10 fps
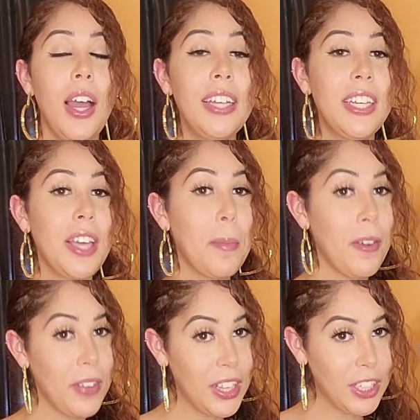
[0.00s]
I did get
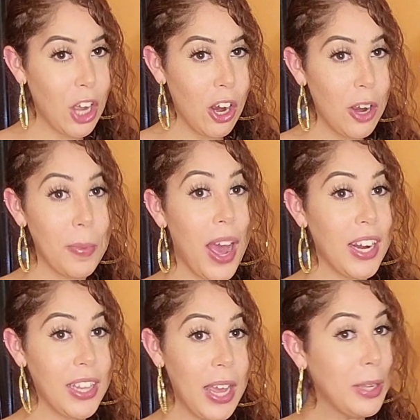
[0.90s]
my feelings hurt, but I
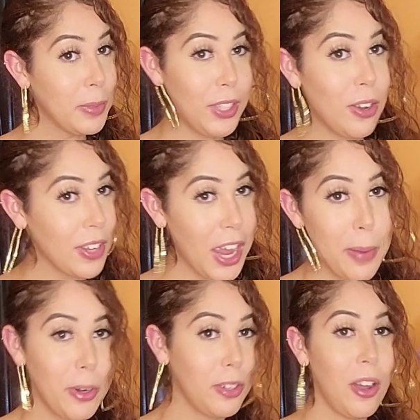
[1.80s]
didn't let him see on
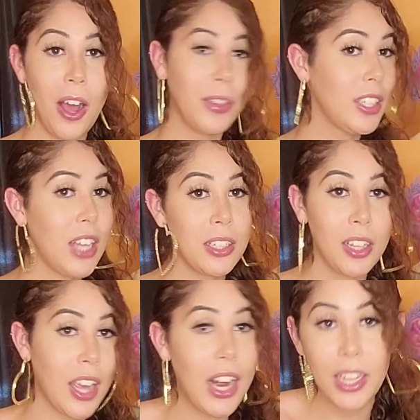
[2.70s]
camera, you know? I was just acting
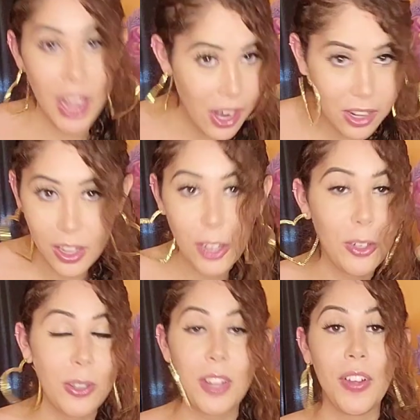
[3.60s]
like I didn't care, like,
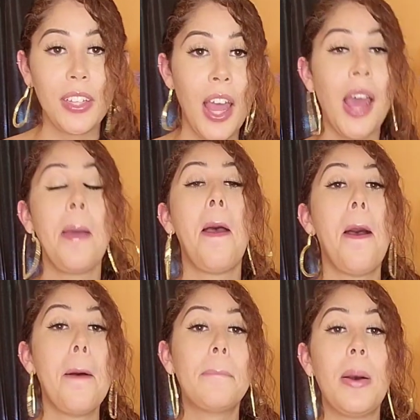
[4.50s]
you know, stuff like that.
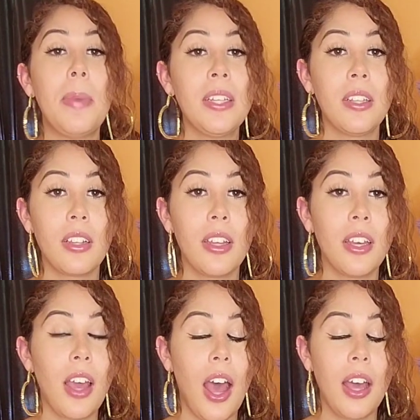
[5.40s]
But
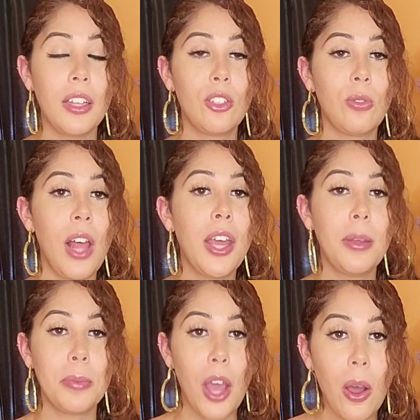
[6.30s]
basically, I let
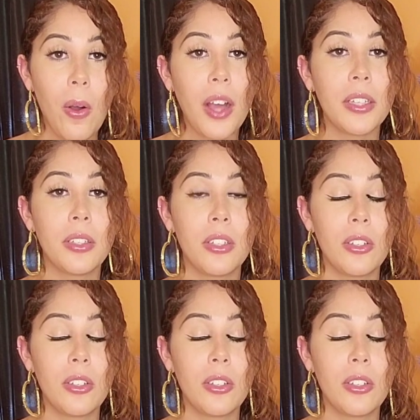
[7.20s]
him know,